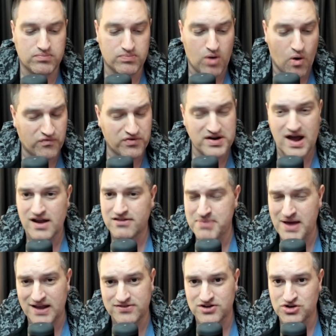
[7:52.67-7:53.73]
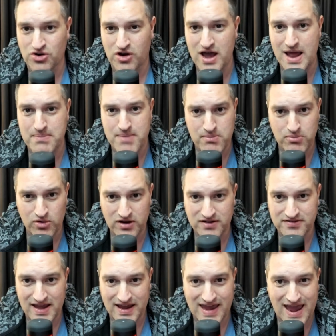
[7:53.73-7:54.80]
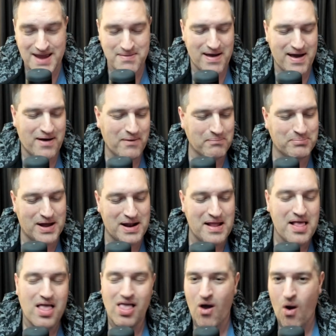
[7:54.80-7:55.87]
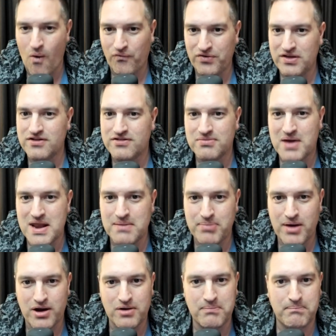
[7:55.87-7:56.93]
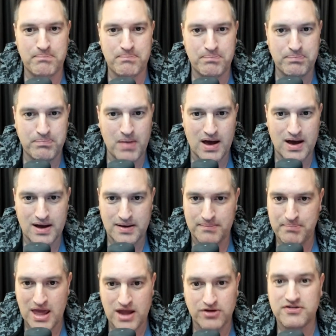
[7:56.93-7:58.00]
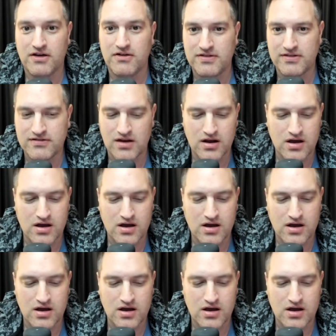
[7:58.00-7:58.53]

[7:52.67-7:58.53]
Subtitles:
Hopefully not as bad as the Straw Hat Memories that came out, but hopefully there's some kind of better banner series that's going to